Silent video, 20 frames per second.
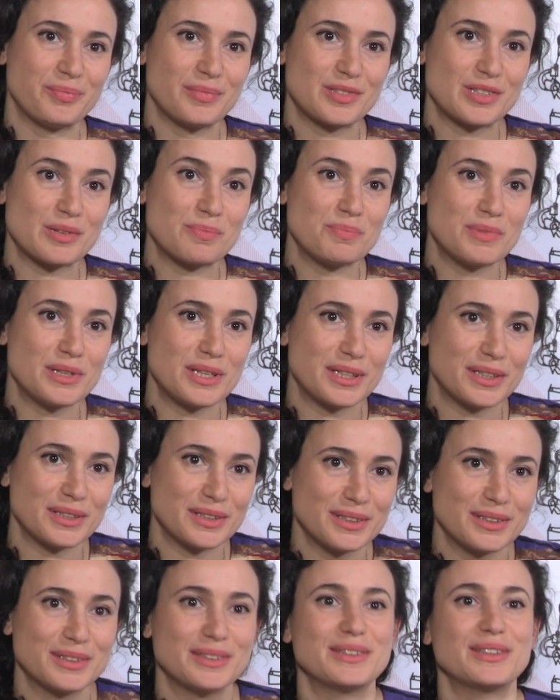
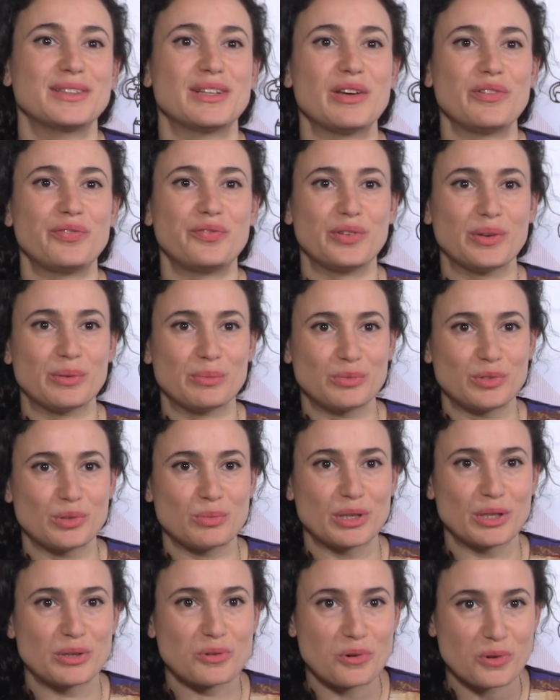submitting a film to
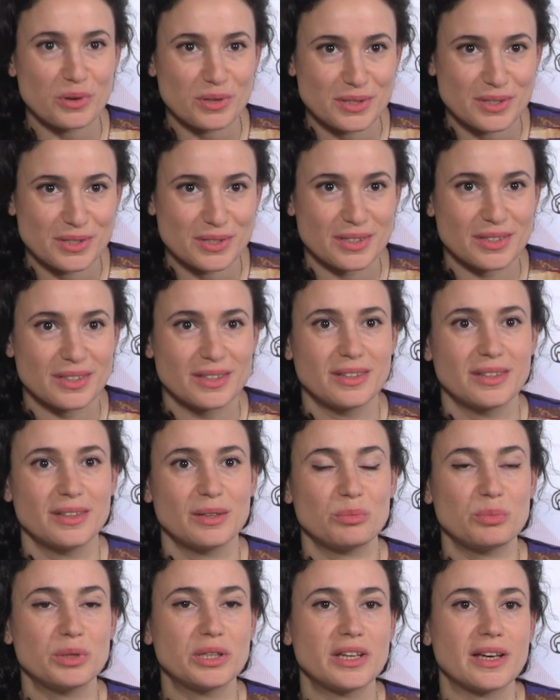my course
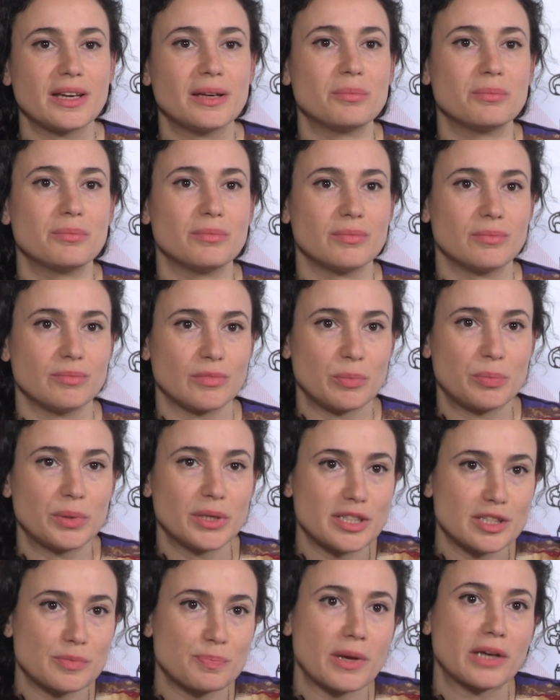became the
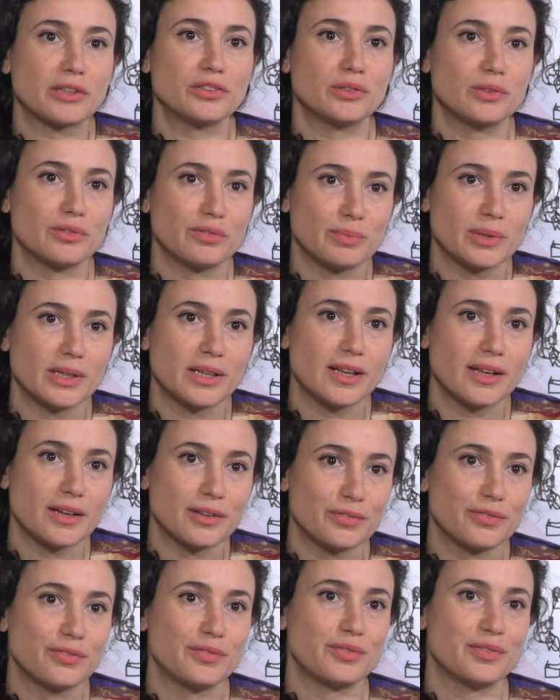biggest passion of my
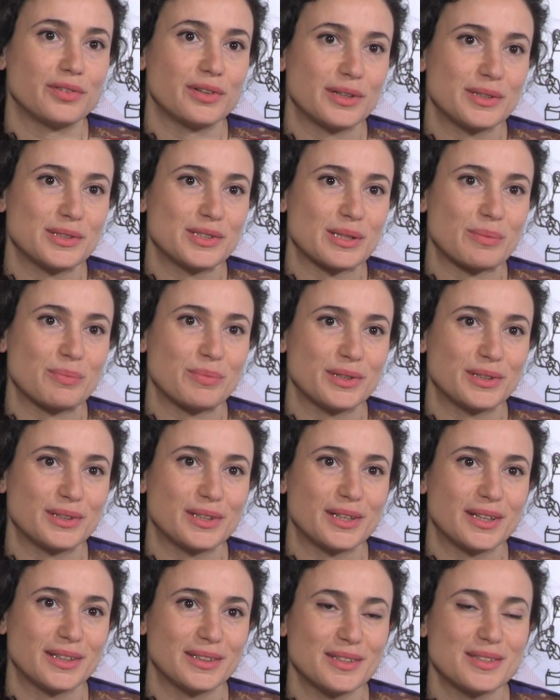life and something
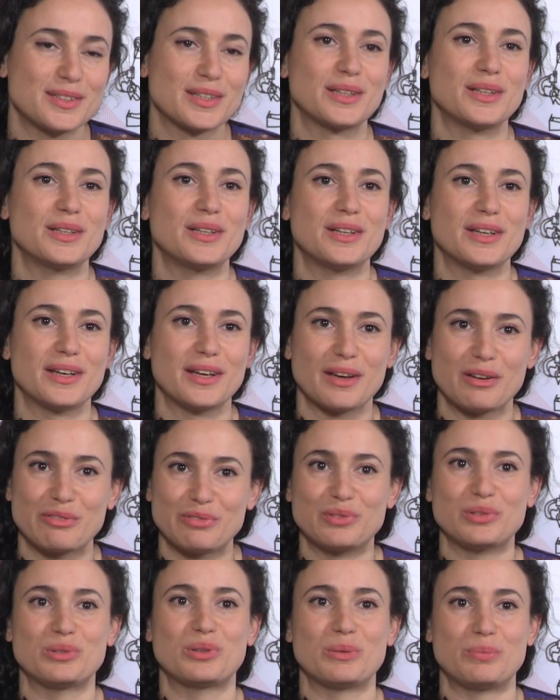that I decided that I
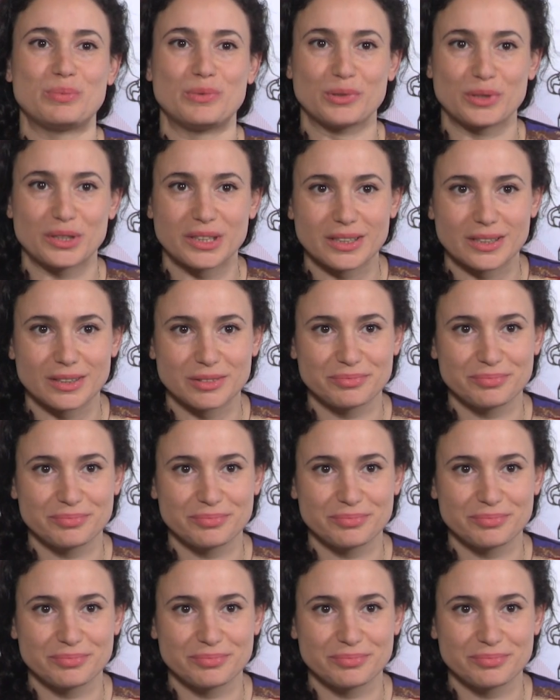have to keep doing.